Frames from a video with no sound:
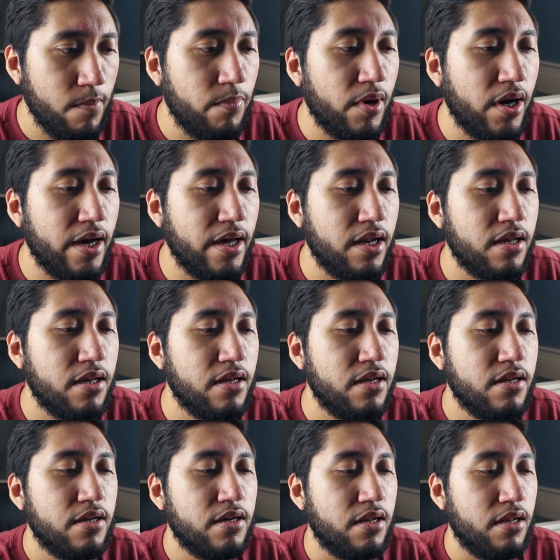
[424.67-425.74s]
But
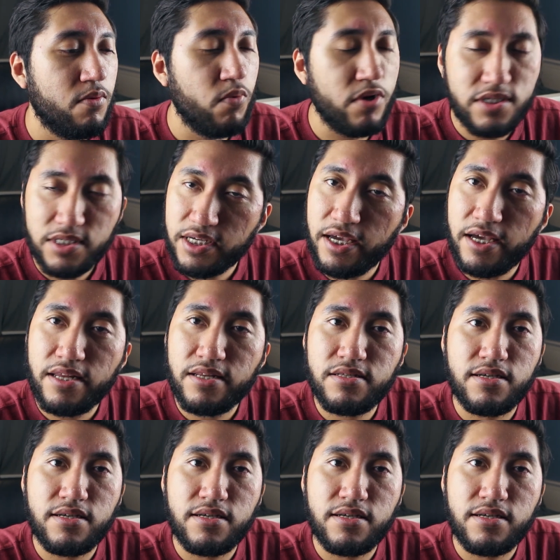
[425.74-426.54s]
once again,